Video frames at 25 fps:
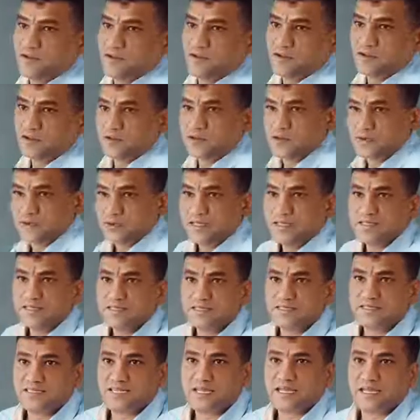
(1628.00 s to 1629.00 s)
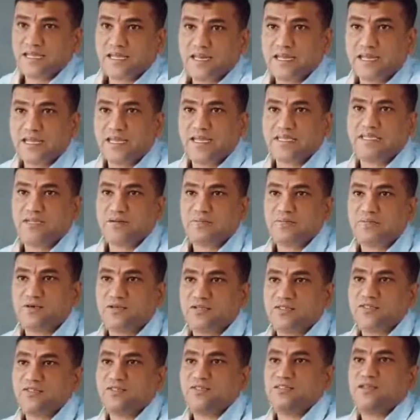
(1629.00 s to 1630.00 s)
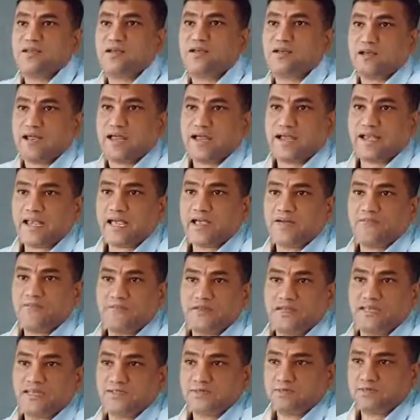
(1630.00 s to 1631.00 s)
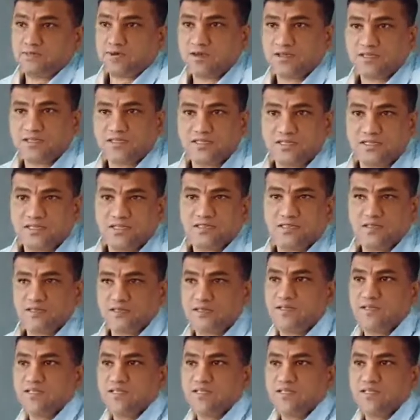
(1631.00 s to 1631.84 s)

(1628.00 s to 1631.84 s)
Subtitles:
During the segregation process or anaphase process,